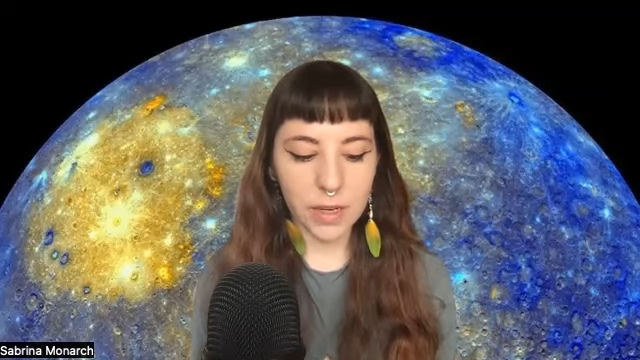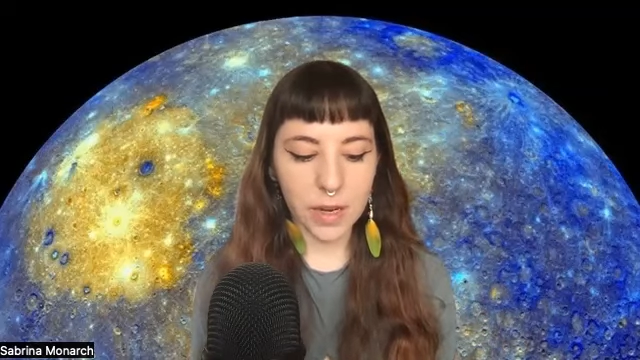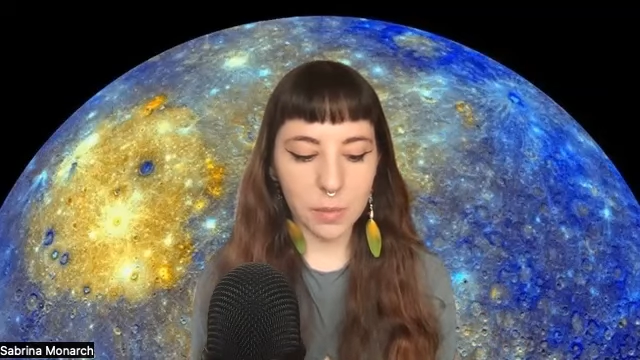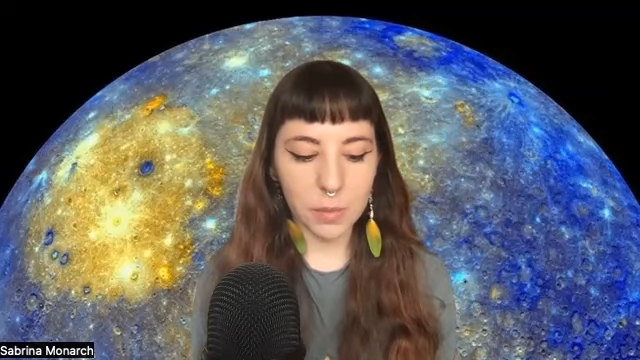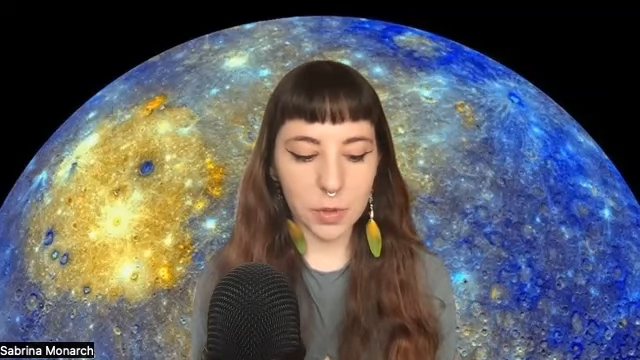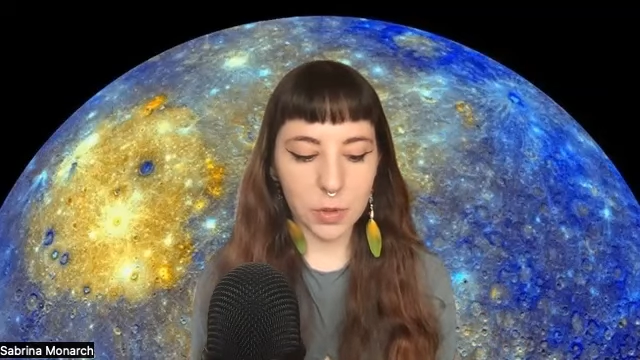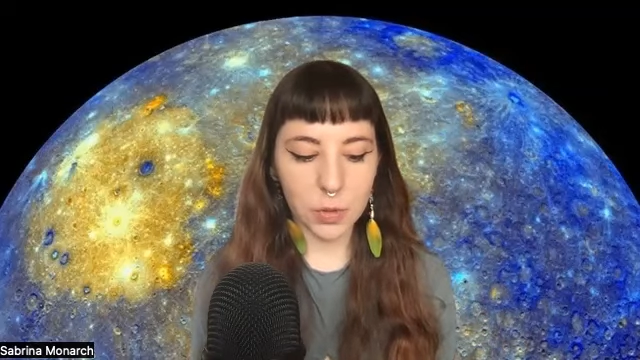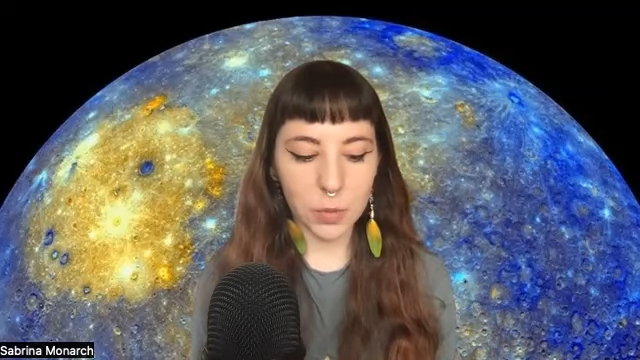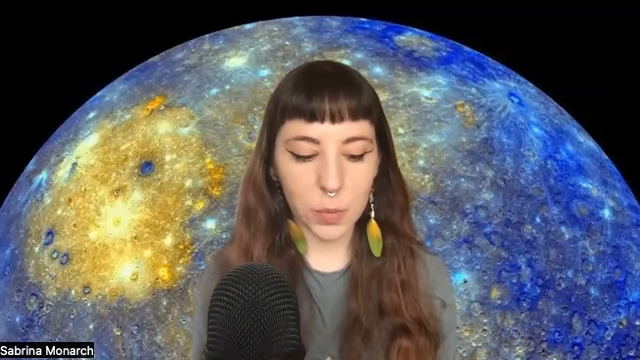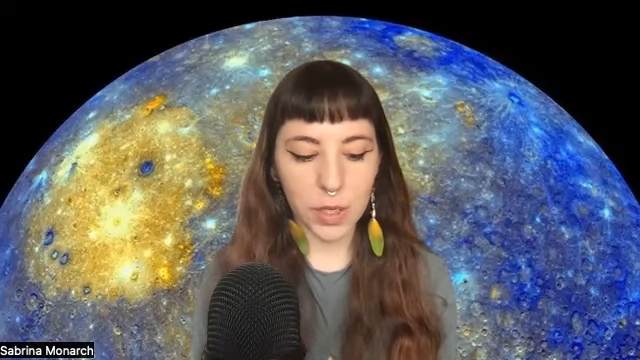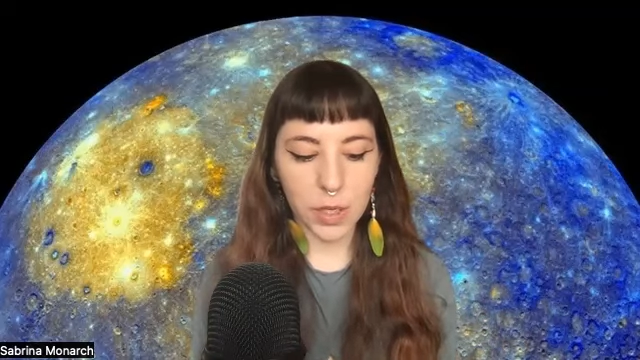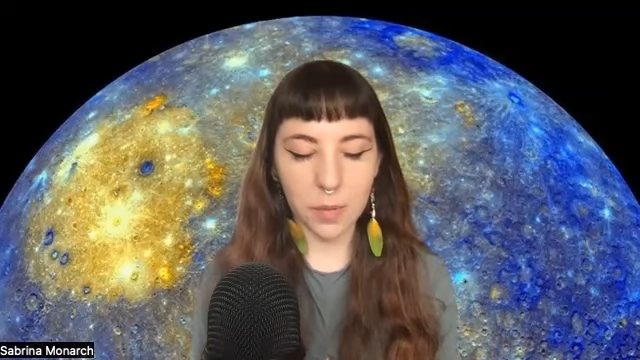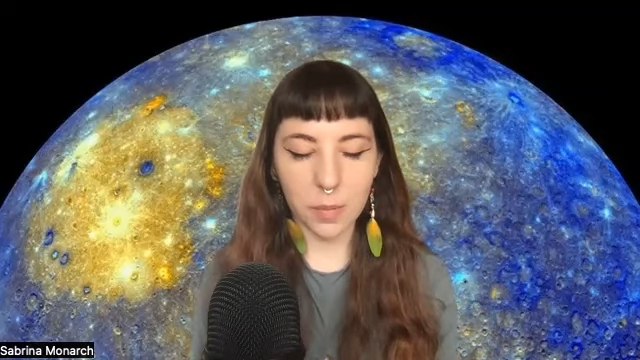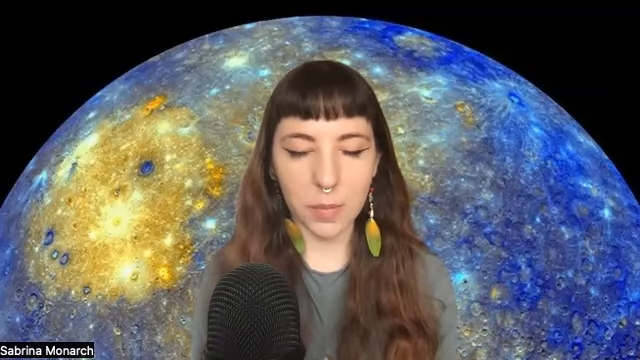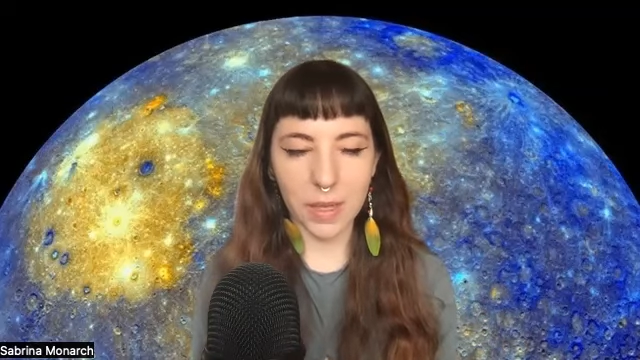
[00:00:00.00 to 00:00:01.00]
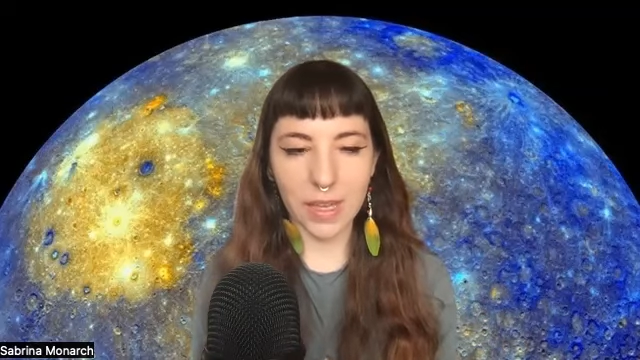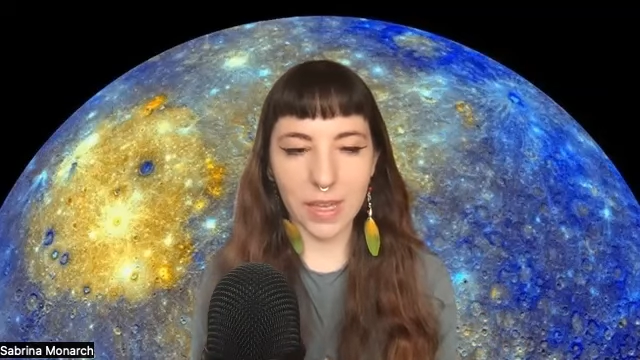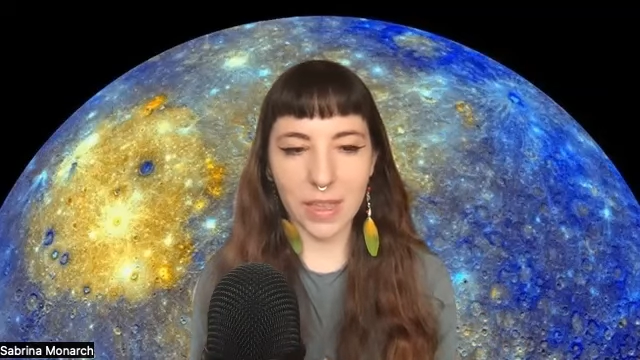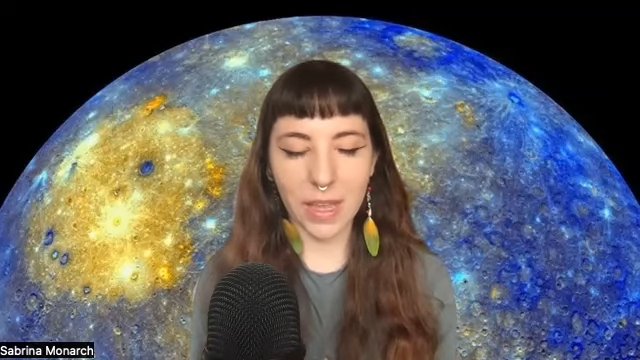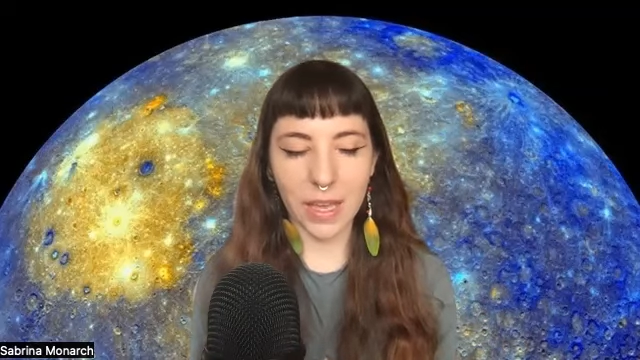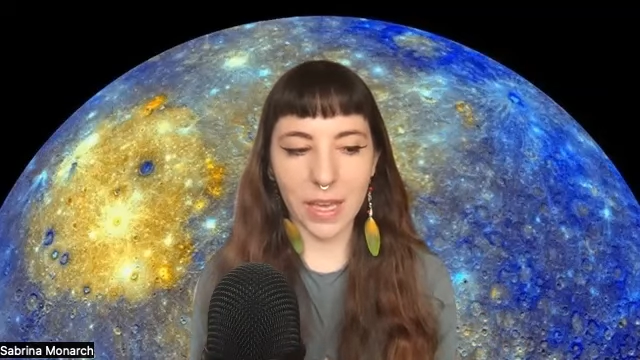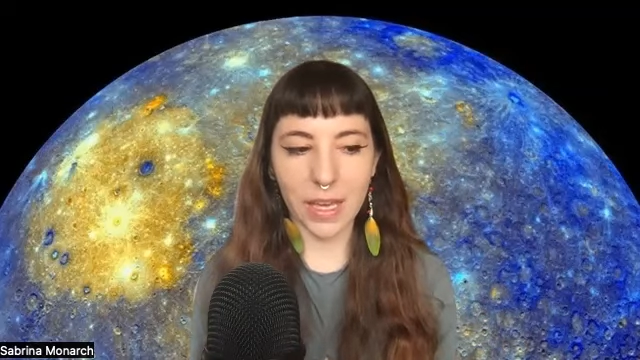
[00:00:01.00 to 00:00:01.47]
Neptune, we can
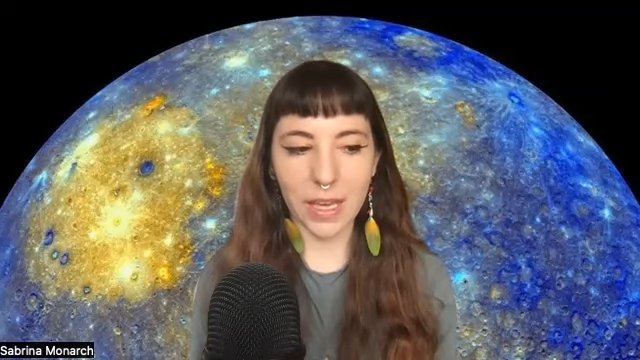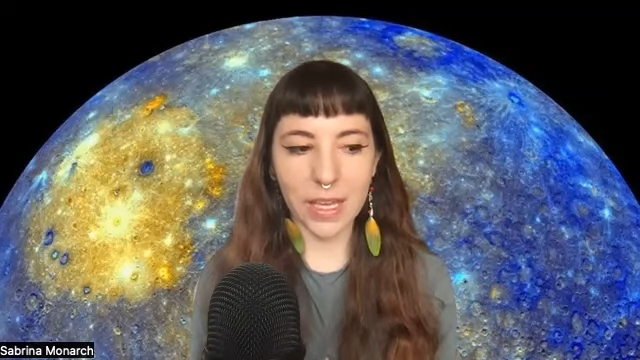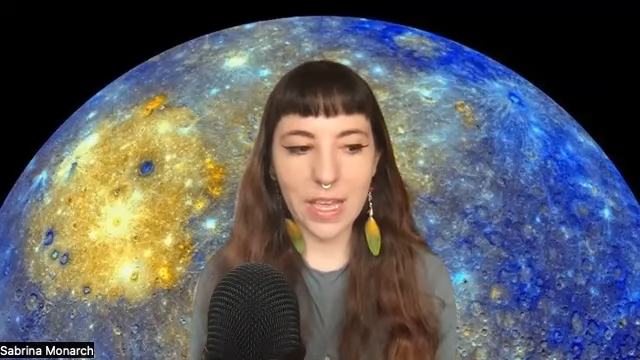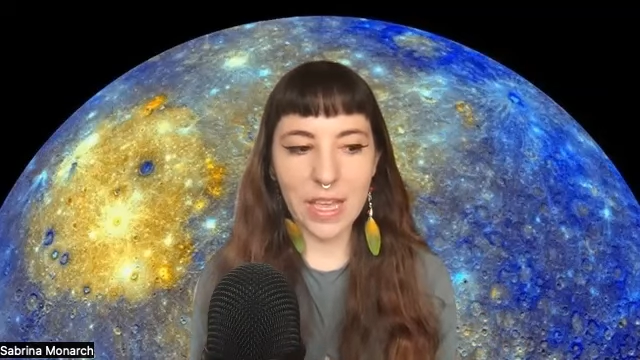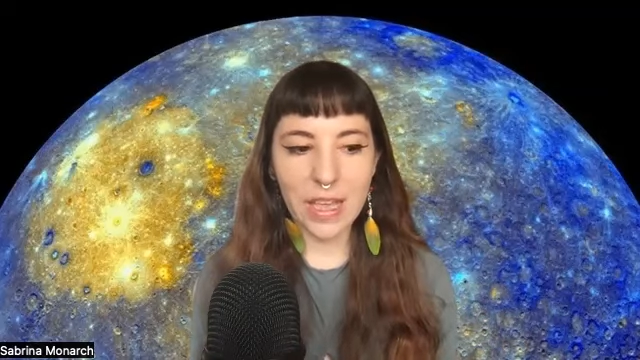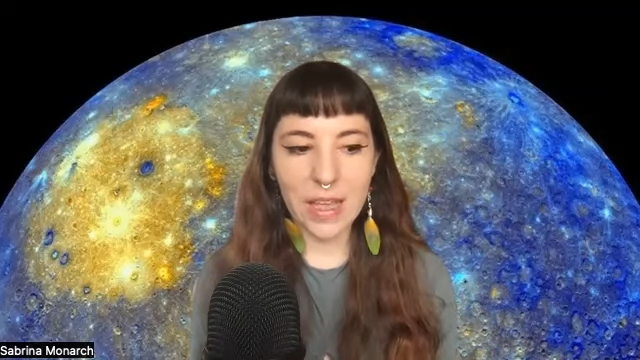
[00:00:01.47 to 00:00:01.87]
be like